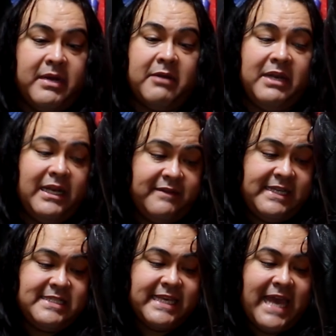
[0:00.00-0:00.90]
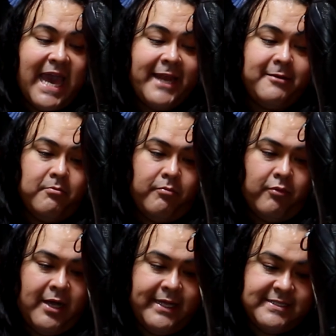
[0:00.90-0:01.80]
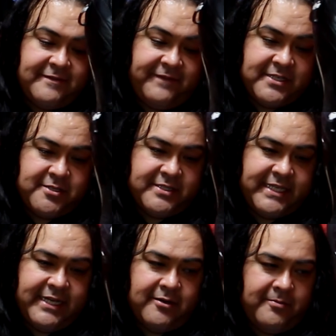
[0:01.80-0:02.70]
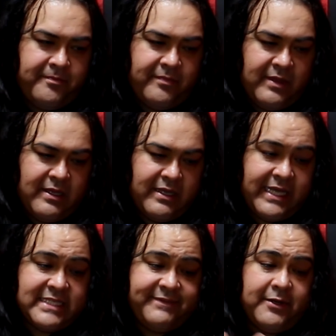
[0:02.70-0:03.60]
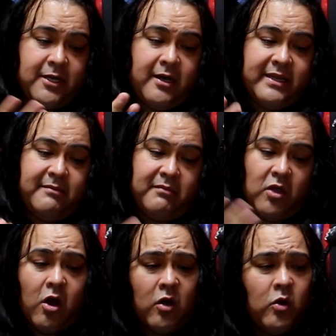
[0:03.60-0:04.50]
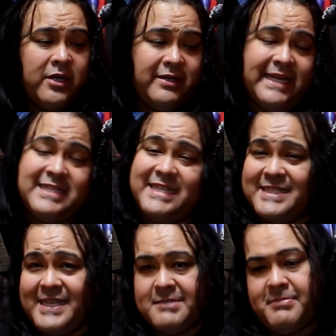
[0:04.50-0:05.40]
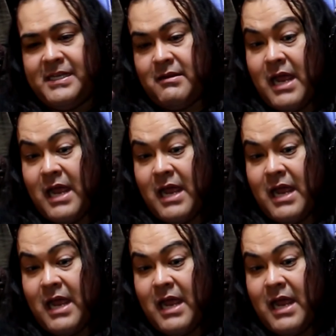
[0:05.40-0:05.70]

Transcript: But I really love these cat bronze fixtures here. I guess if you want to call them gargoyle heads in a sense, but they're